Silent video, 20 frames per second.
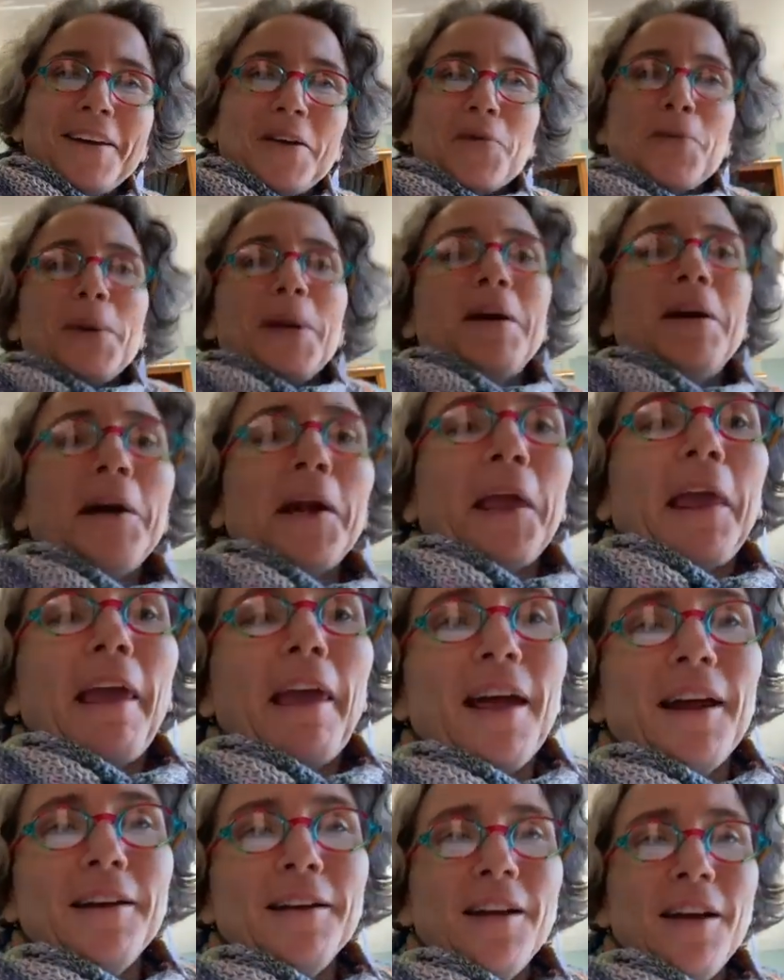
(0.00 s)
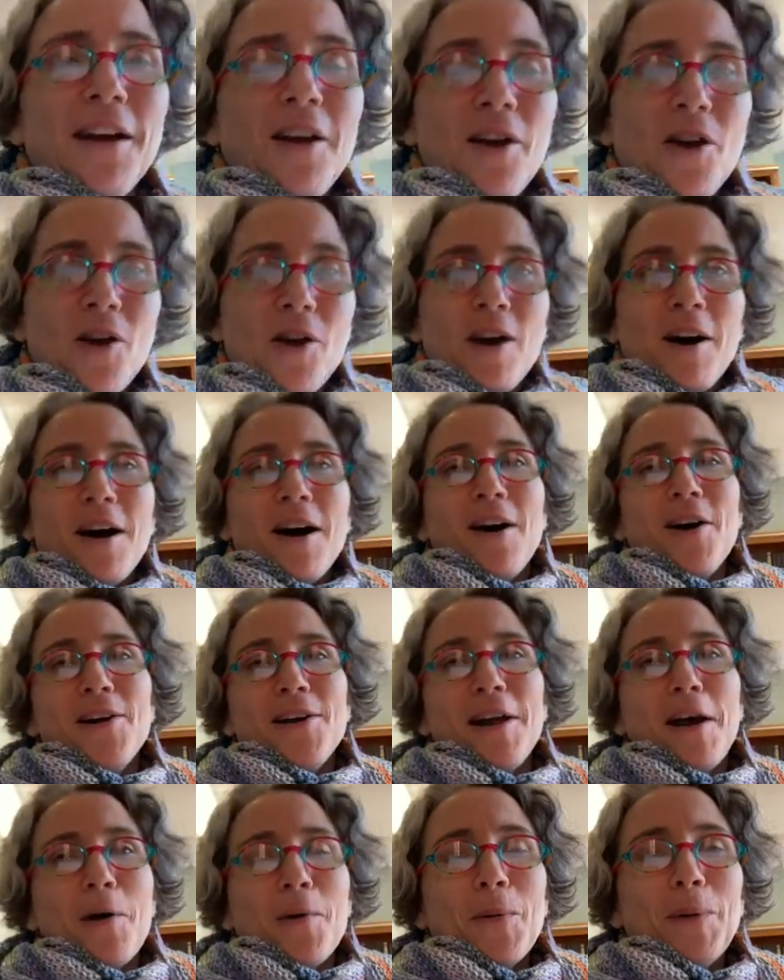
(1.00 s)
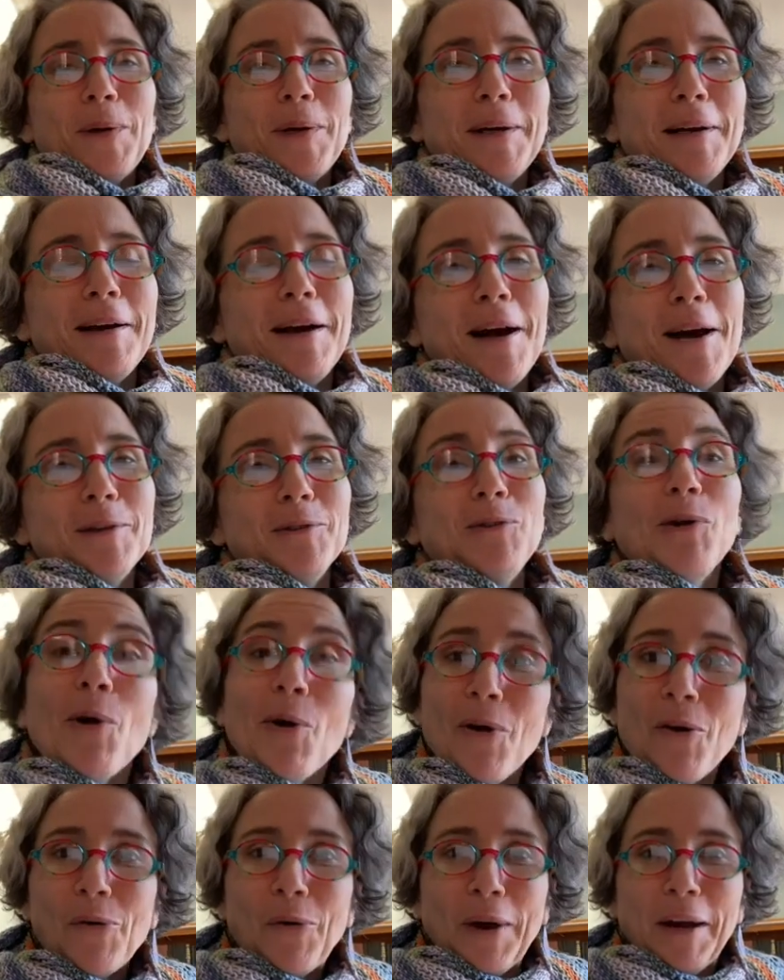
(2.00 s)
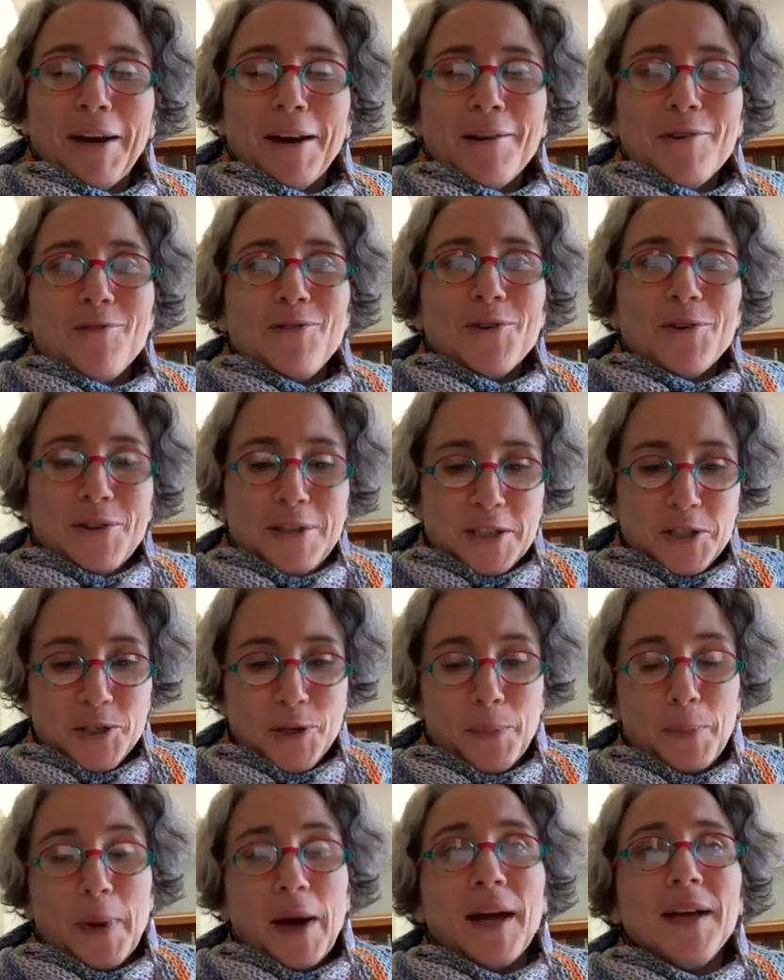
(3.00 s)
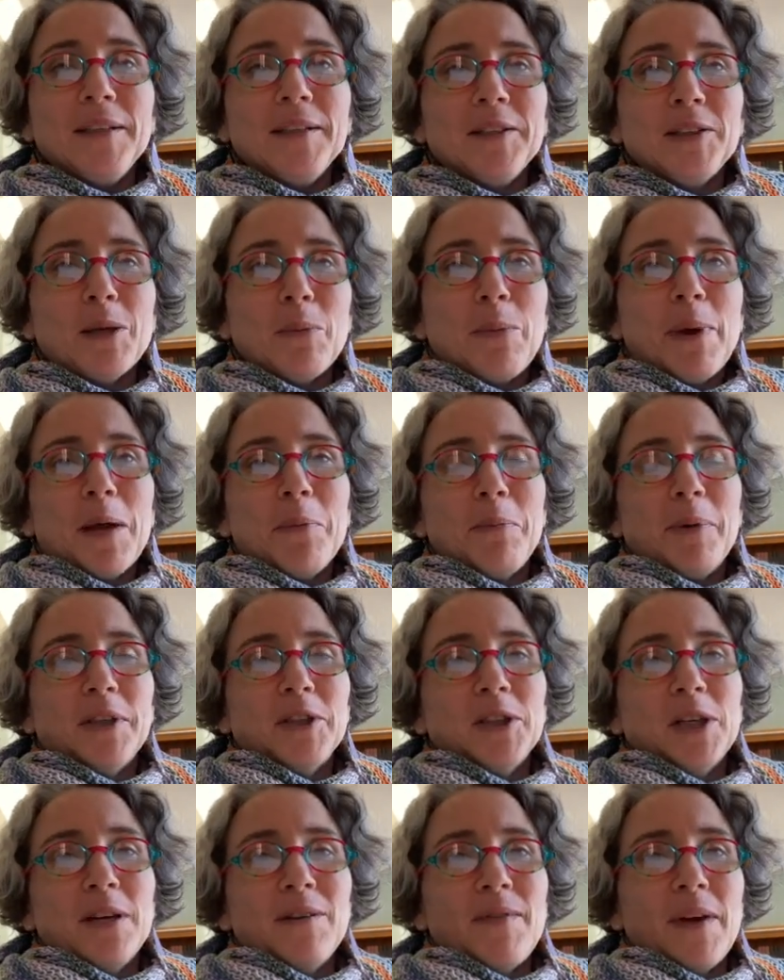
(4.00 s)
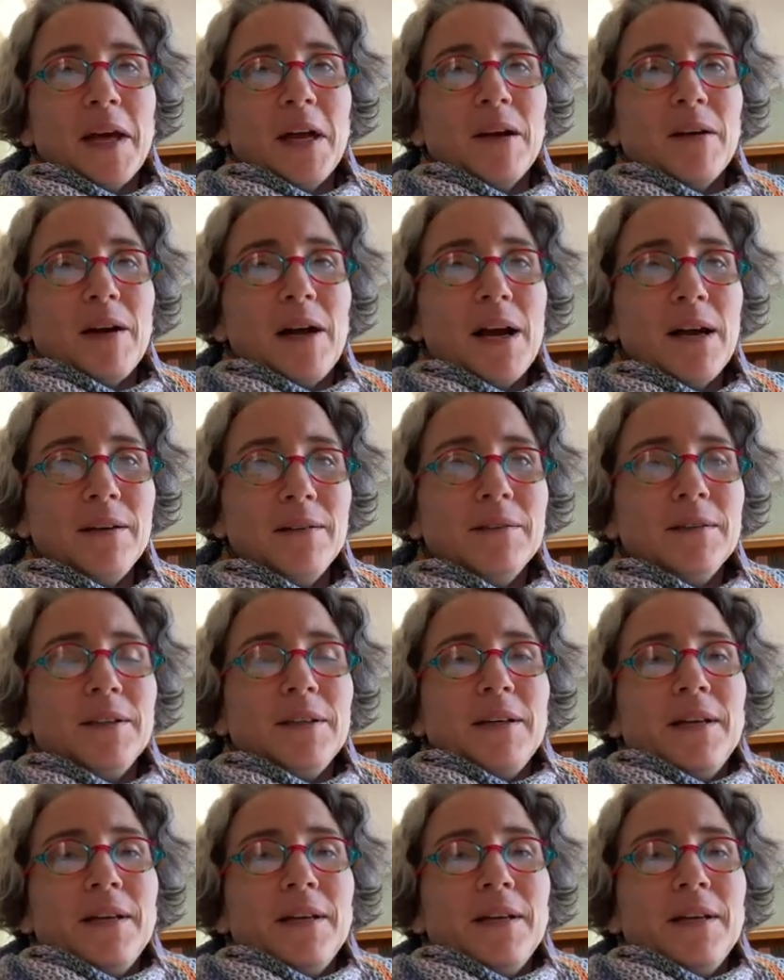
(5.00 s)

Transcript: Here we are again on our Torah reading for this Shabbat, Shabbat Parshat Vayikra.